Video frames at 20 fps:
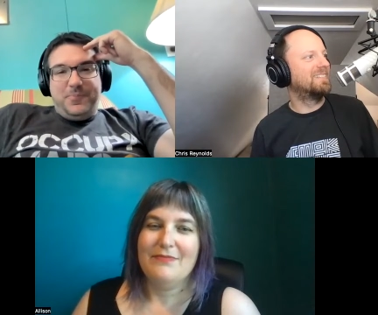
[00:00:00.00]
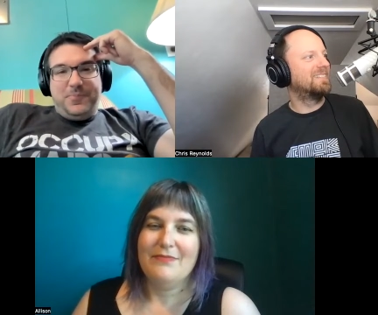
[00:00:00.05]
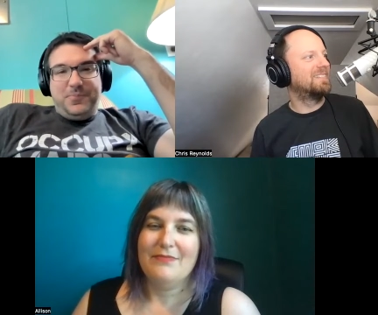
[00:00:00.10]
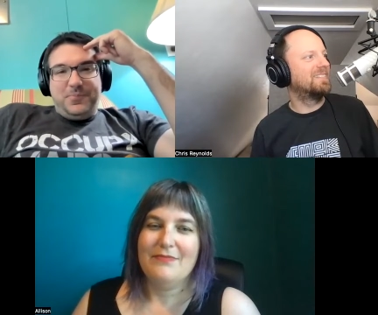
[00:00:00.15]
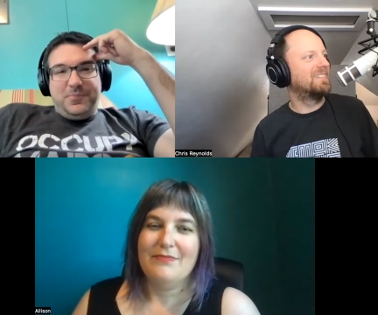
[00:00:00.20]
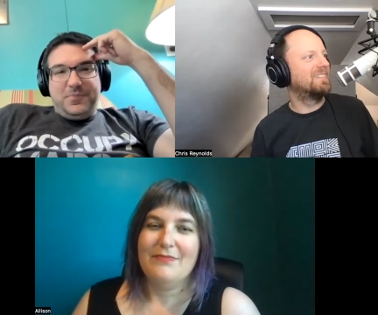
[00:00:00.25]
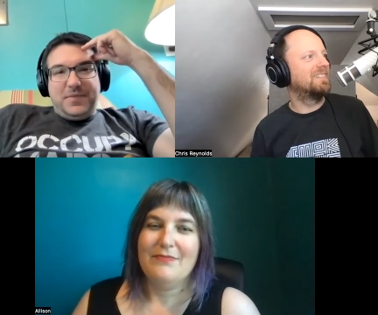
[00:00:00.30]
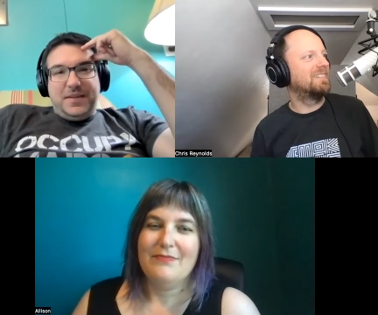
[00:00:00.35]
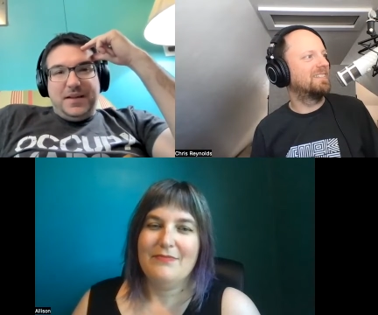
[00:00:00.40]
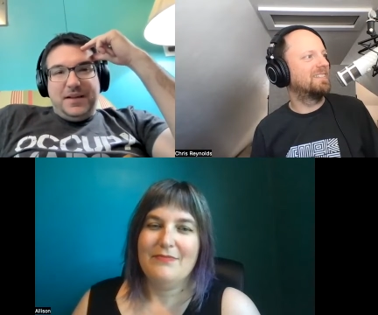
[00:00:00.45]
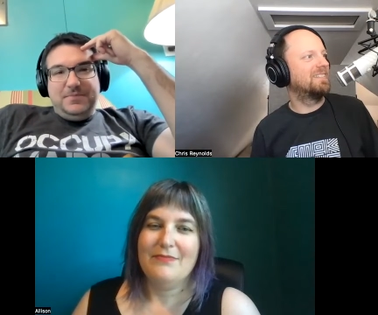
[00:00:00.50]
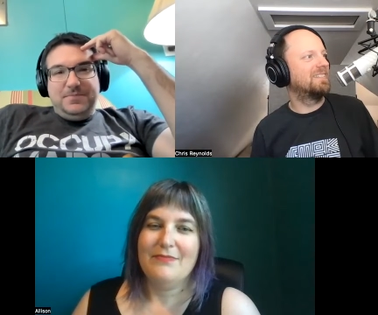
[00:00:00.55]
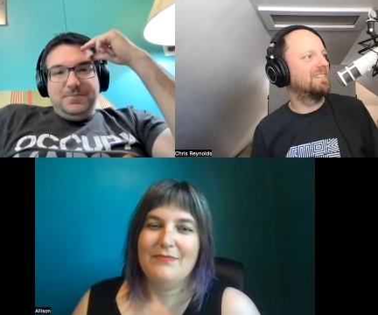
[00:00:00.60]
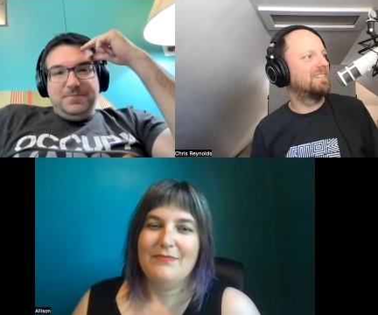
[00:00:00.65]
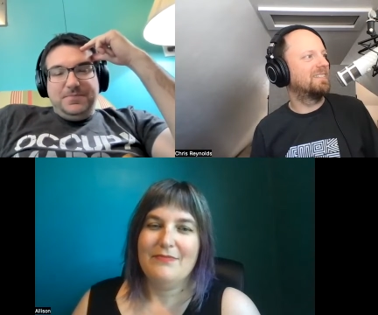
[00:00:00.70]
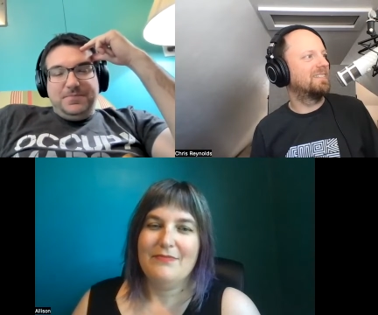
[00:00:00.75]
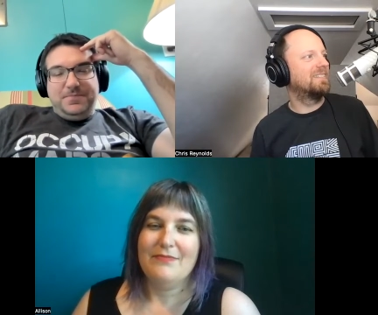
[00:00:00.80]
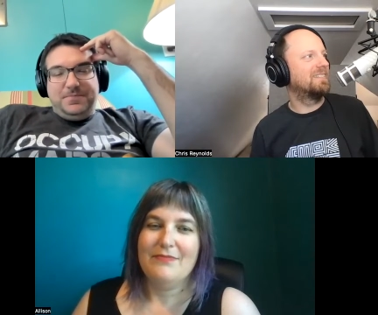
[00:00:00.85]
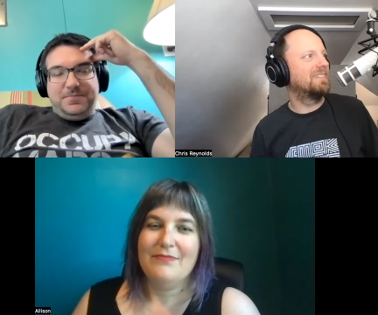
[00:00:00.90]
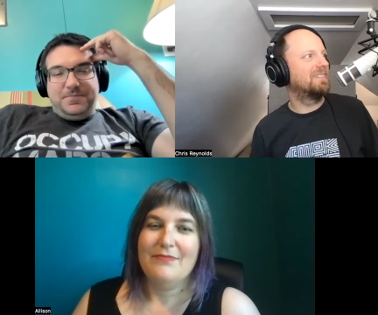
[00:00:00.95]

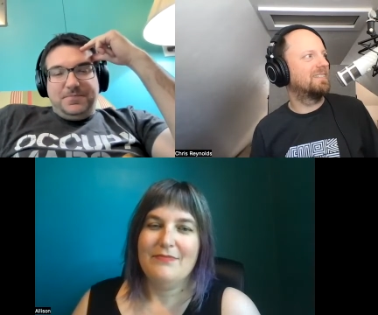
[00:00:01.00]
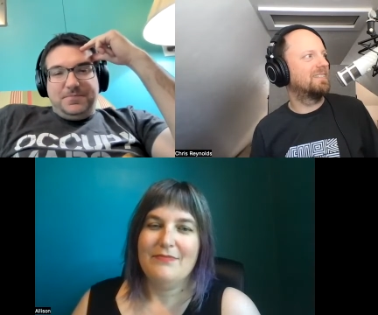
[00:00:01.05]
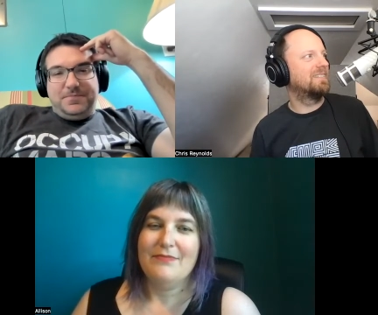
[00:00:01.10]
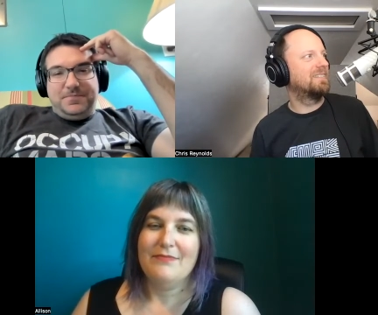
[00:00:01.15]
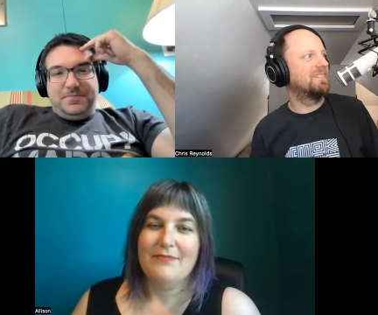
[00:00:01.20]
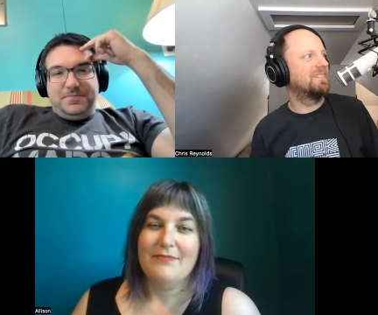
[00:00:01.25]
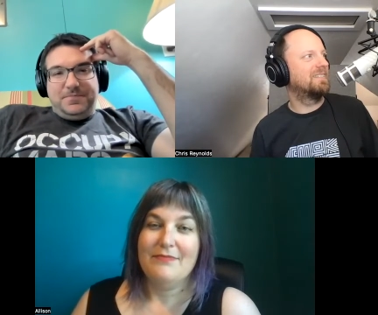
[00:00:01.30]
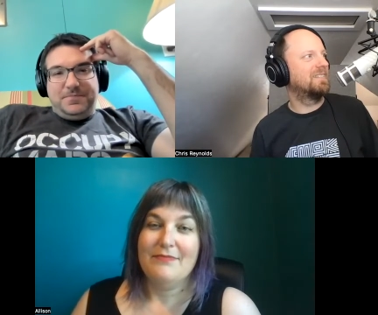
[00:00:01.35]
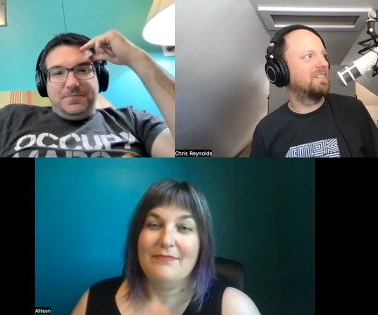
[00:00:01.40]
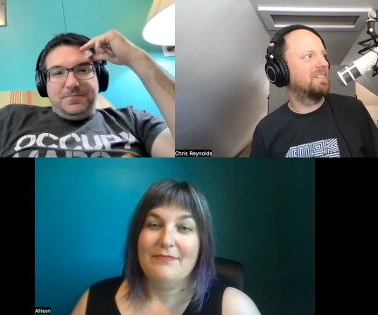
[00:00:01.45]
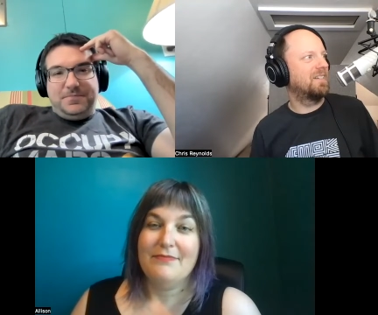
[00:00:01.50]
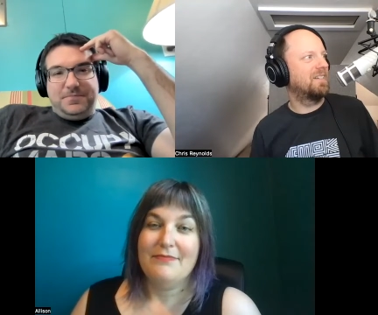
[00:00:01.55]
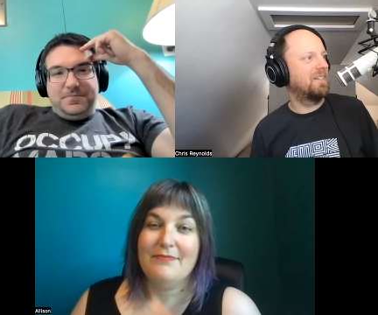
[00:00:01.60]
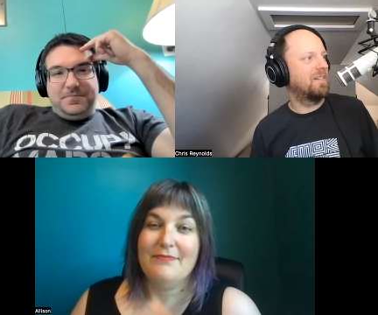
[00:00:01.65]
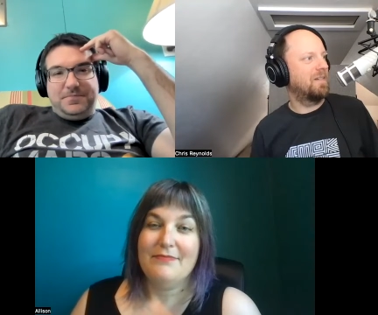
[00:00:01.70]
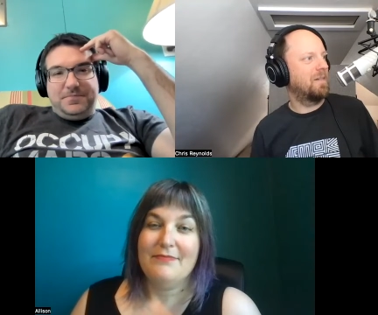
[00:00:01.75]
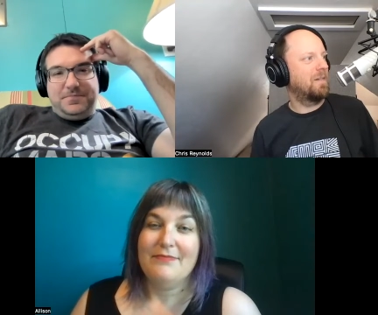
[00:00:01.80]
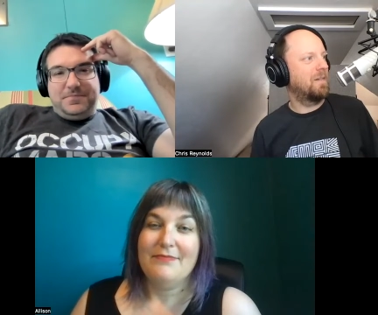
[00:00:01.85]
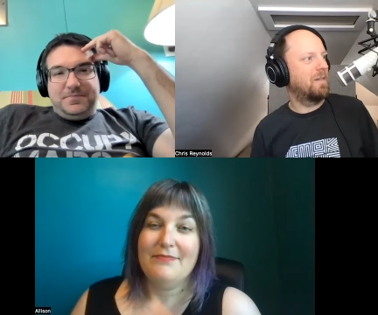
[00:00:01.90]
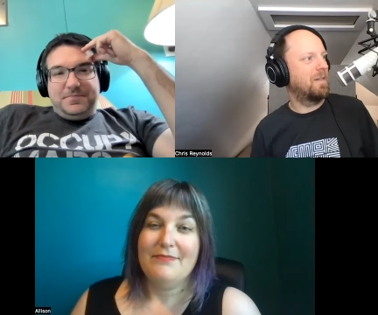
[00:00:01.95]

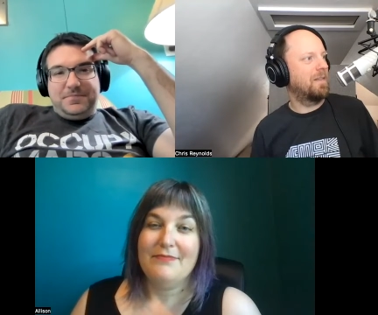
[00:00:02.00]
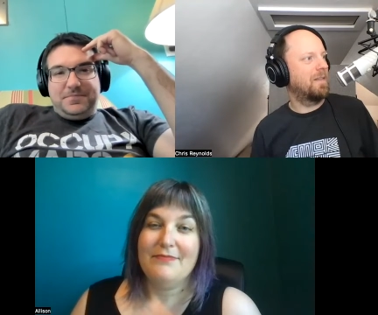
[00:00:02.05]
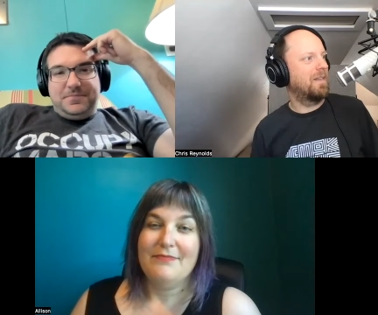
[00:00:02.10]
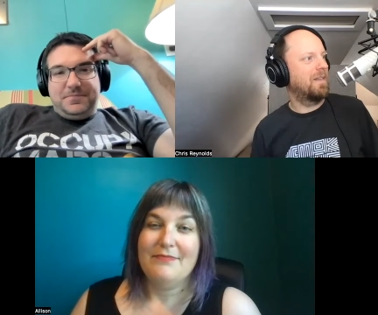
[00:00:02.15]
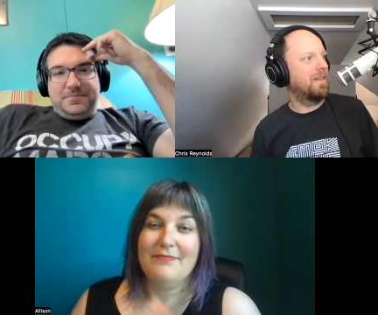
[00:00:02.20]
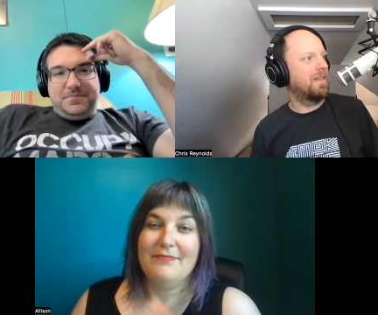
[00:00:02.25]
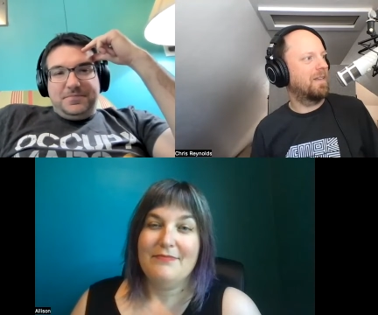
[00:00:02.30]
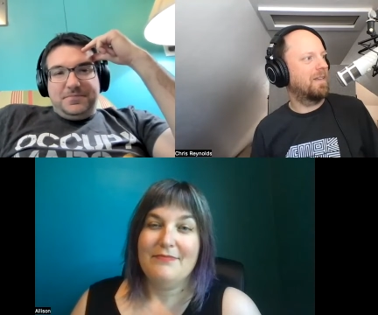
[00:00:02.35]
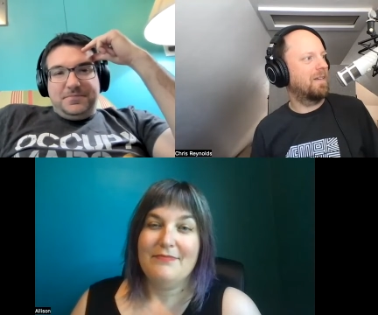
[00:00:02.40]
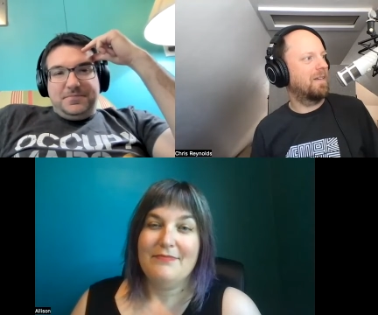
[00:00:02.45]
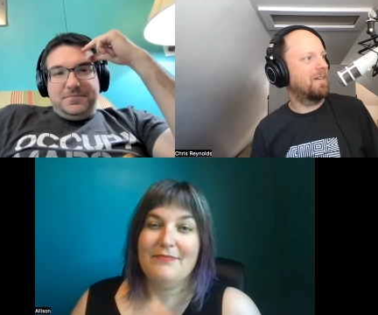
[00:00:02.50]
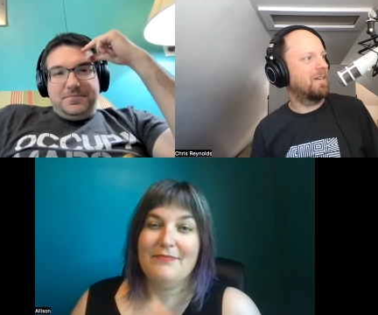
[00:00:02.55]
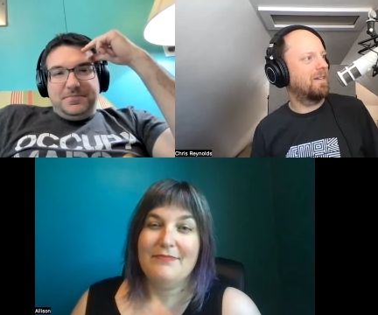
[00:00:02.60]
No one is speaking in this clip.